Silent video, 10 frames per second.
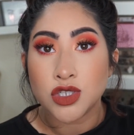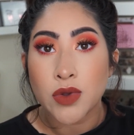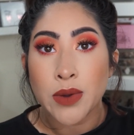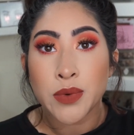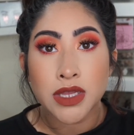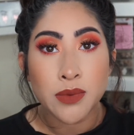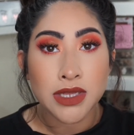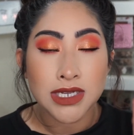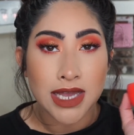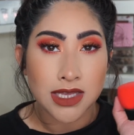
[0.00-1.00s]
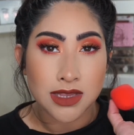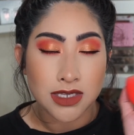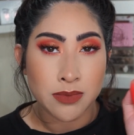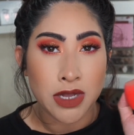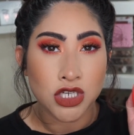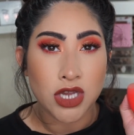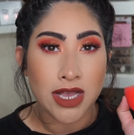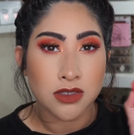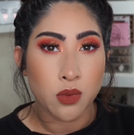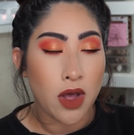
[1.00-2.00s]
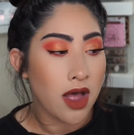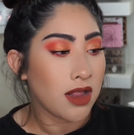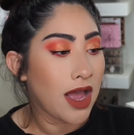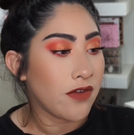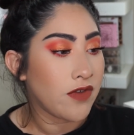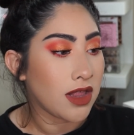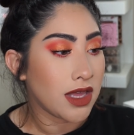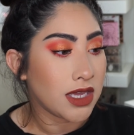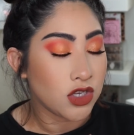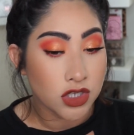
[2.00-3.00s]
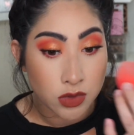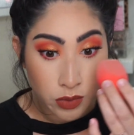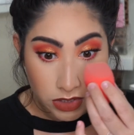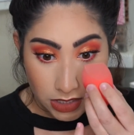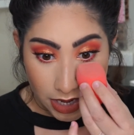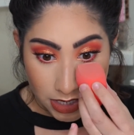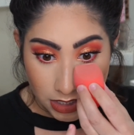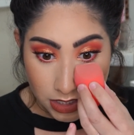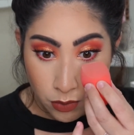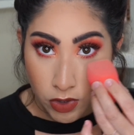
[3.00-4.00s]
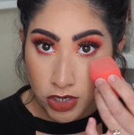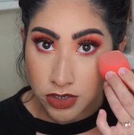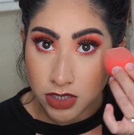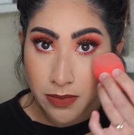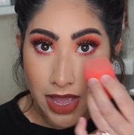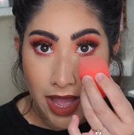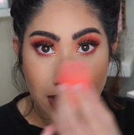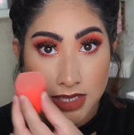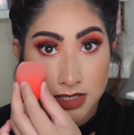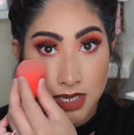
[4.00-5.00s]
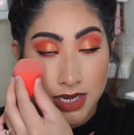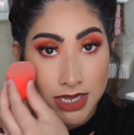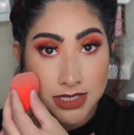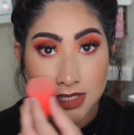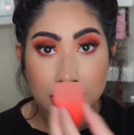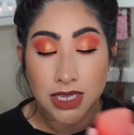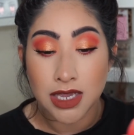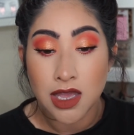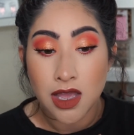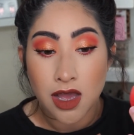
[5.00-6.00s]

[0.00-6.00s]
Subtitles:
So I really like the sponge as well. I felt like it just really kind of went underneath my eyes nicely.